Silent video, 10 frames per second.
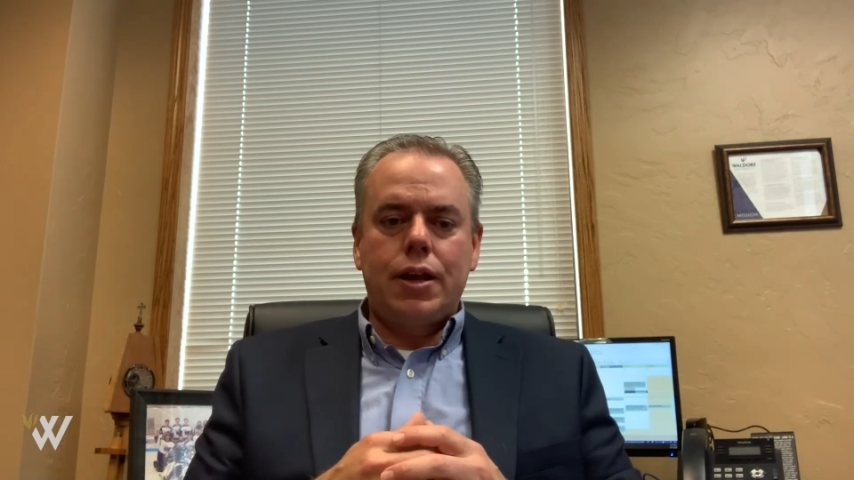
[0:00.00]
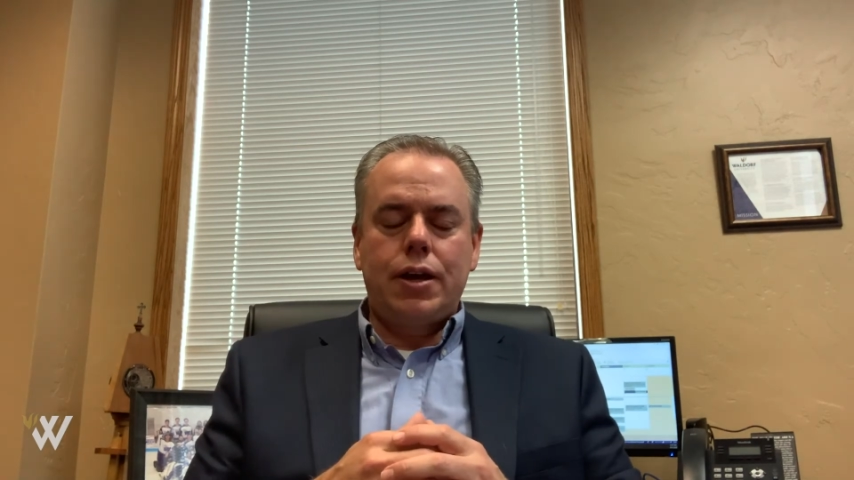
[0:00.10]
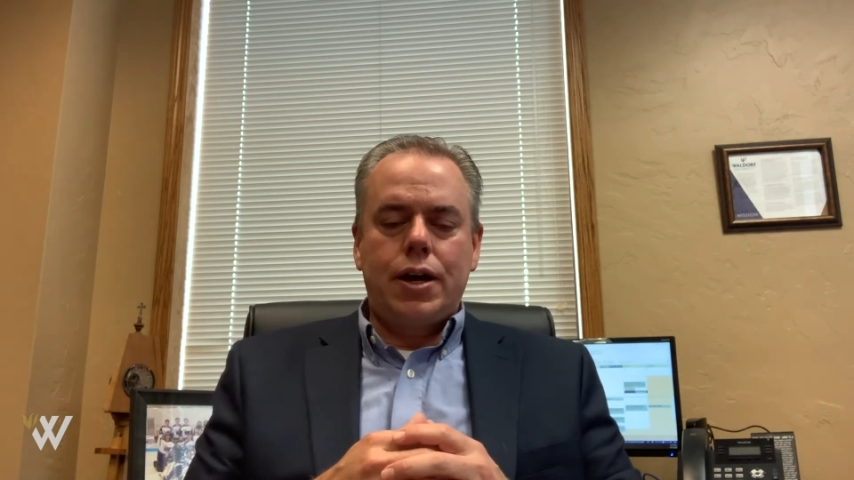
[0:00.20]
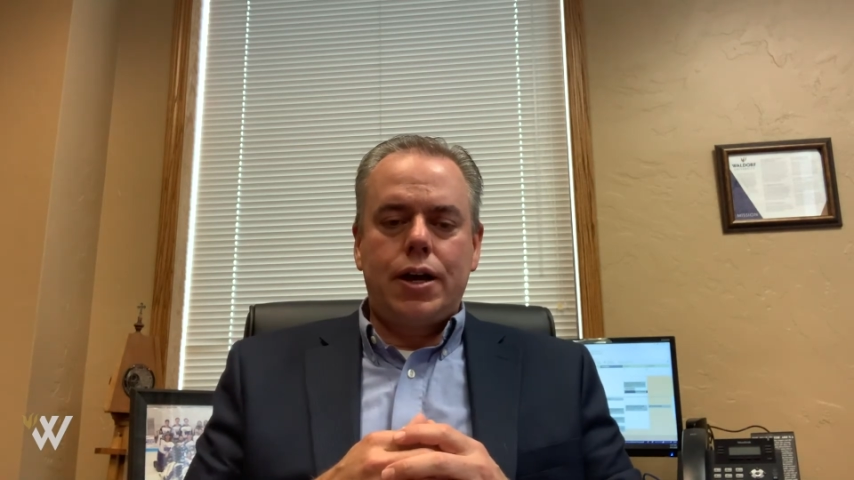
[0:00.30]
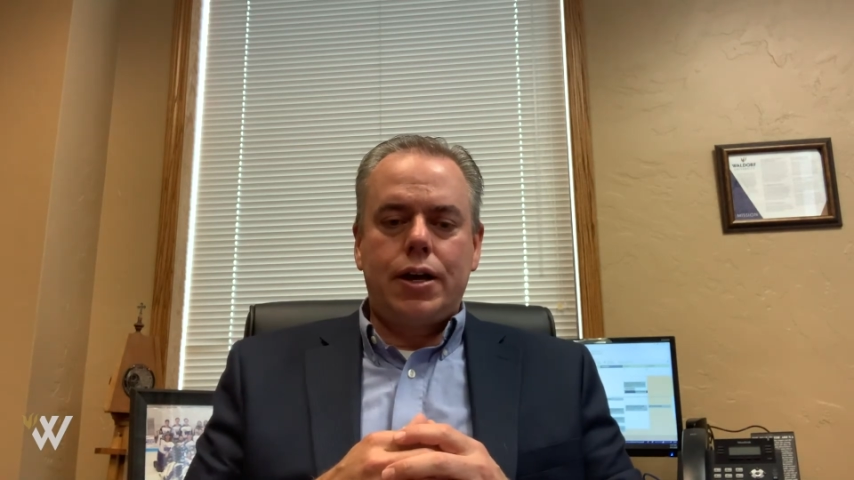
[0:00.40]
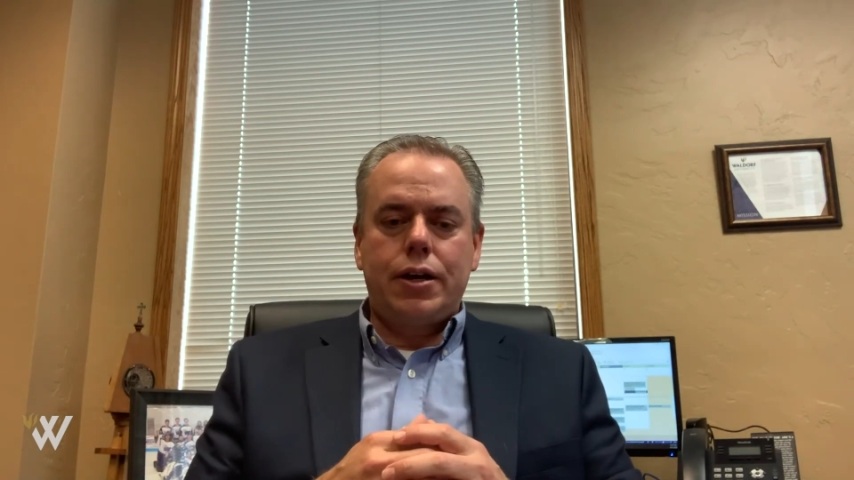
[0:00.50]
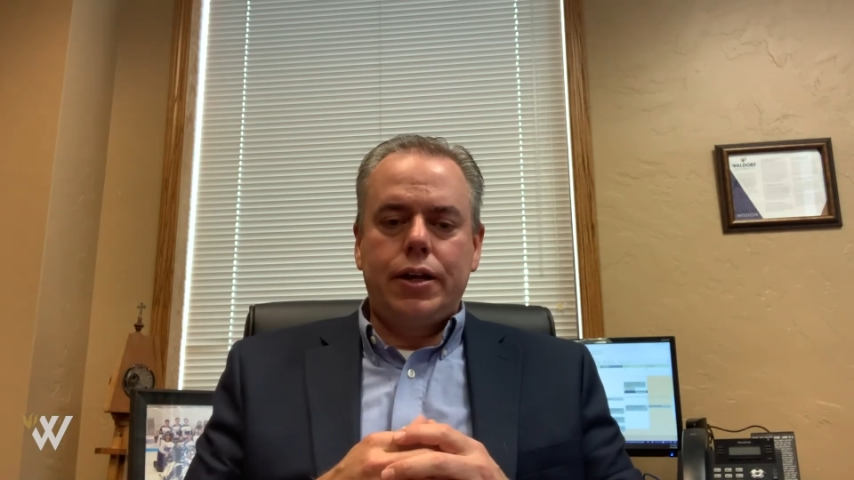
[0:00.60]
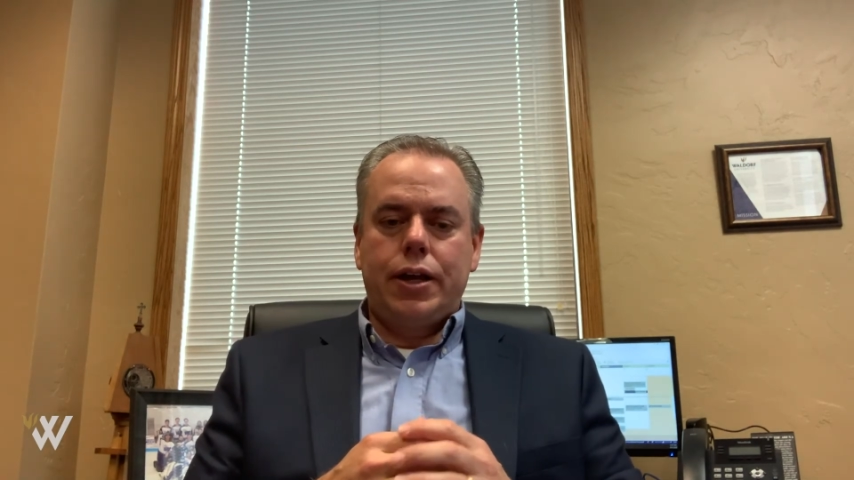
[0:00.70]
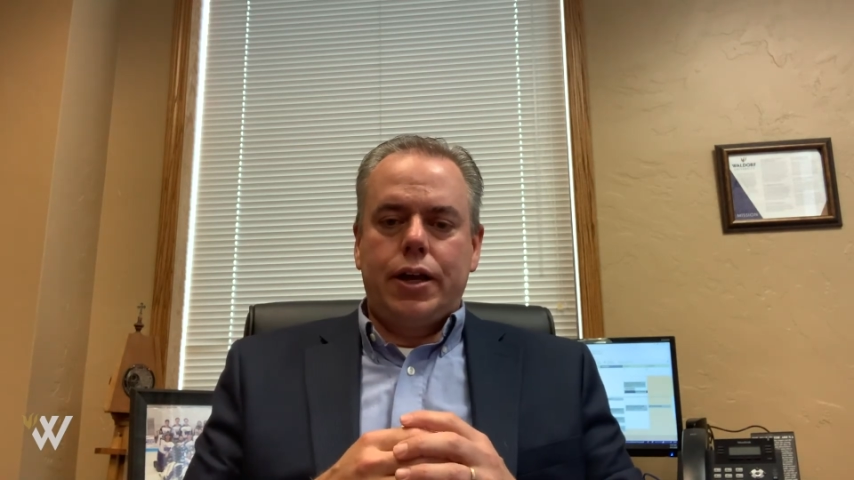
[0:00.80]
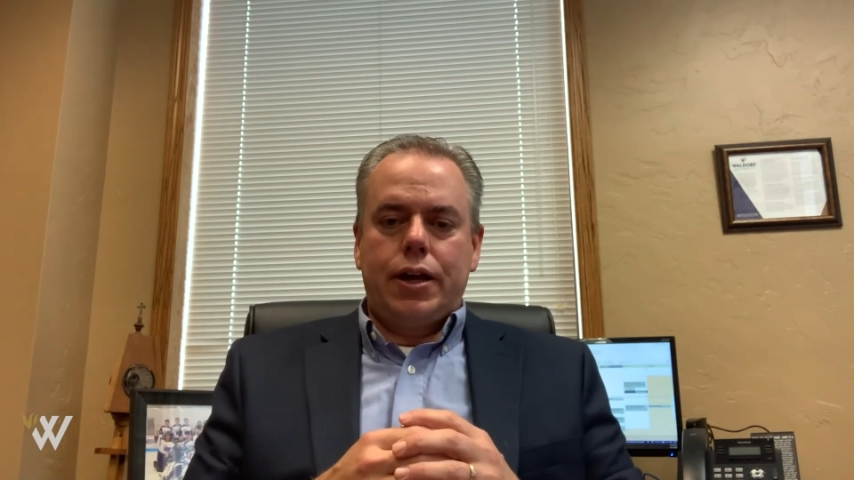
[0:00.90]
uh,
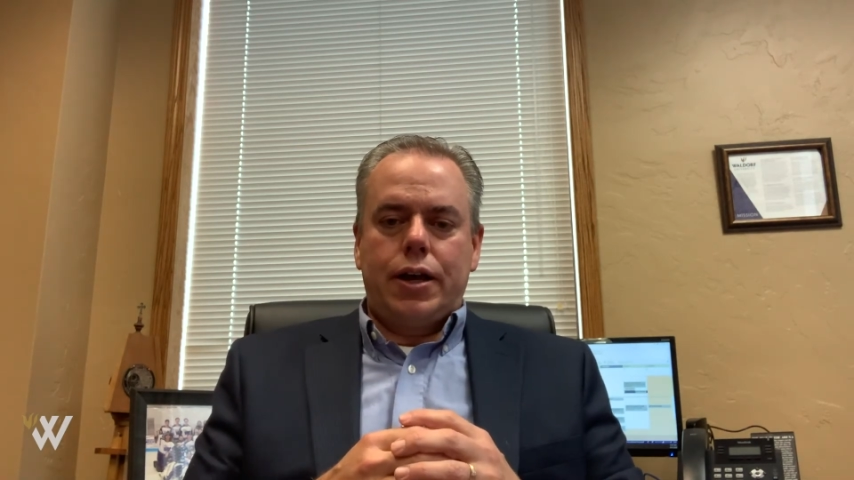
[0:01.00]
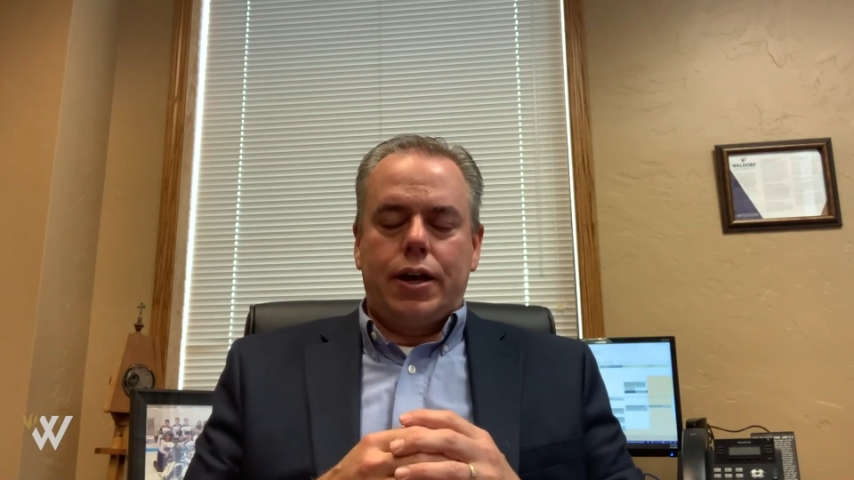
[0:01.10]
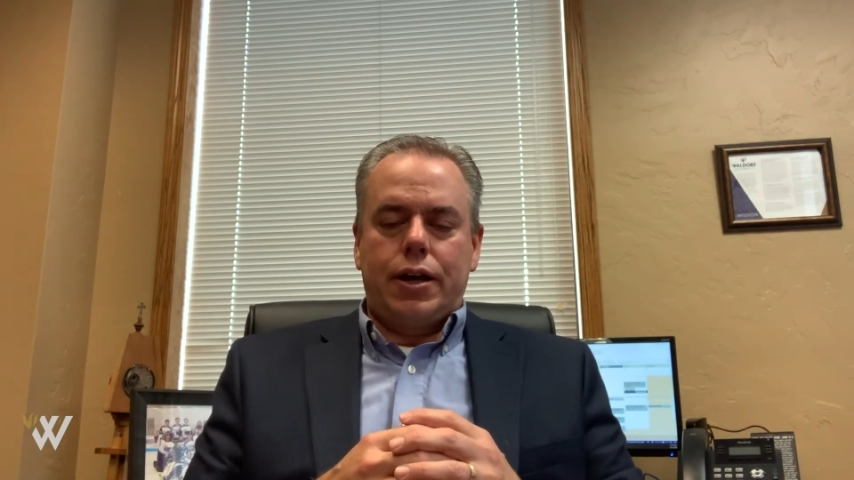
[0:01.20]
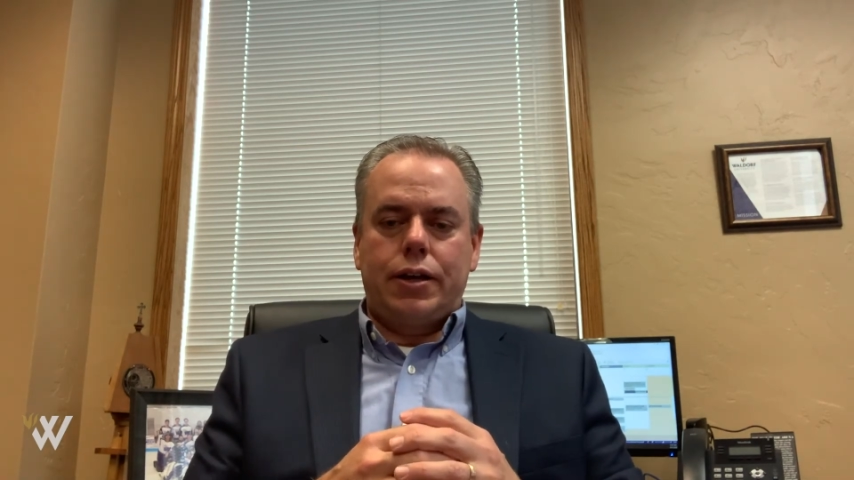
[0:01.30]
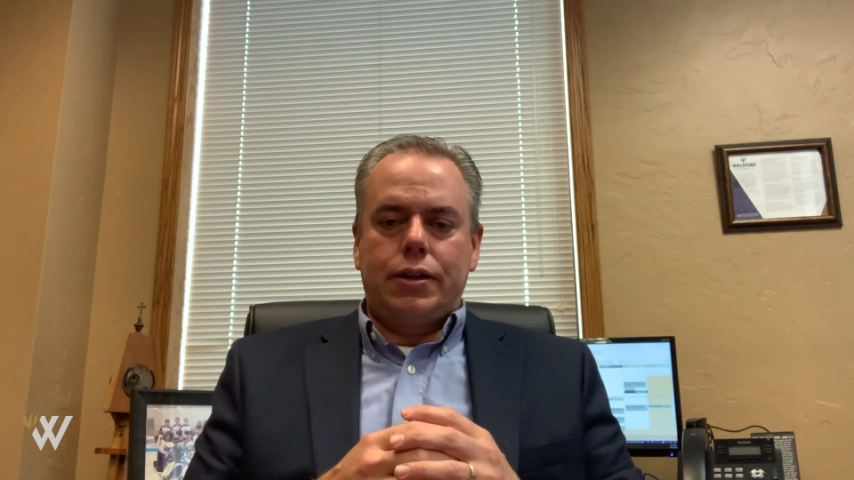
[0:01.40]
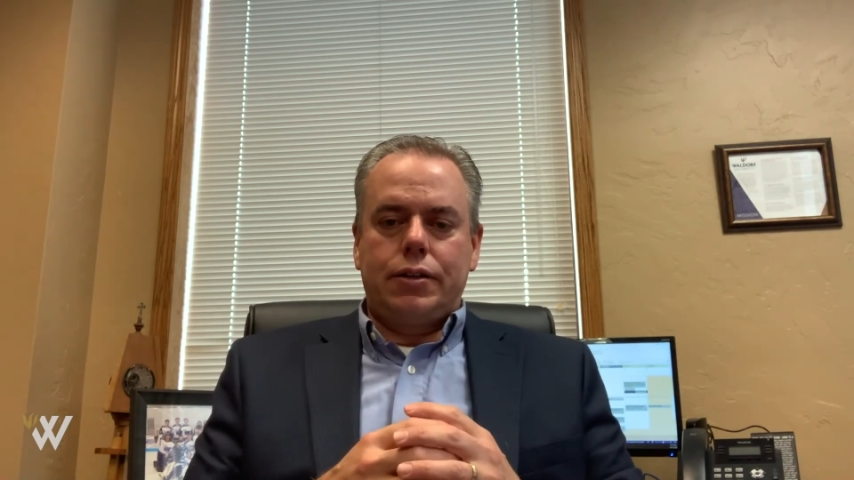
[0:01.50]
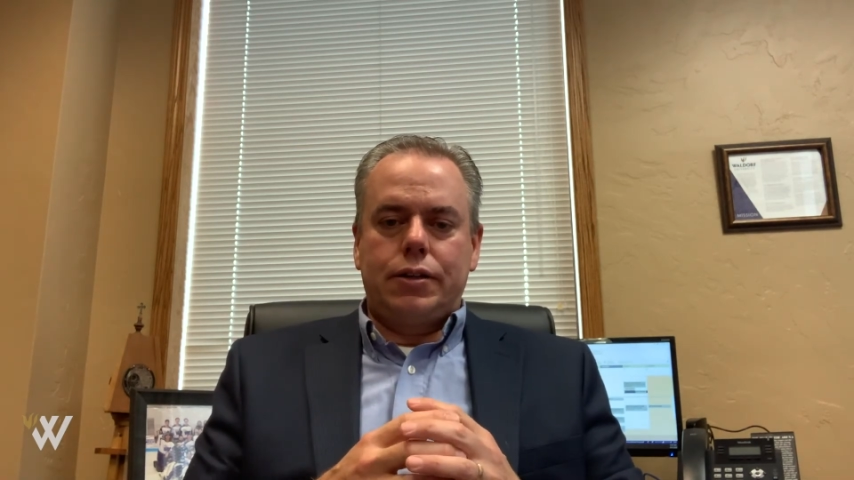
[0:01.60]
uh,